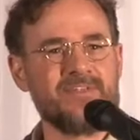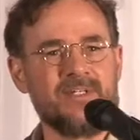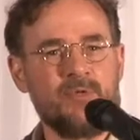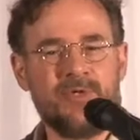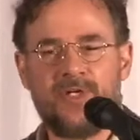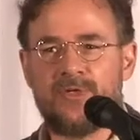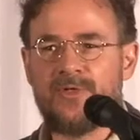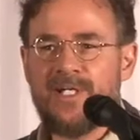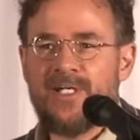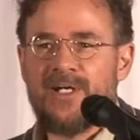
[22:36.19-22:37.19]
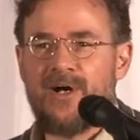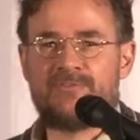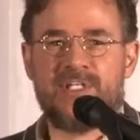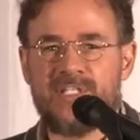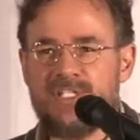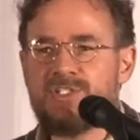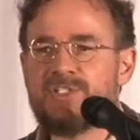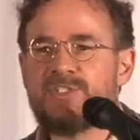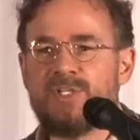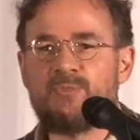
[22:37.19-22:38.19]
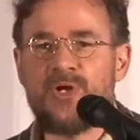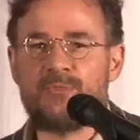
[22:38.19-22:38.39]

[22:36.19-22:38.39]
And then when we go on vacation somewhere,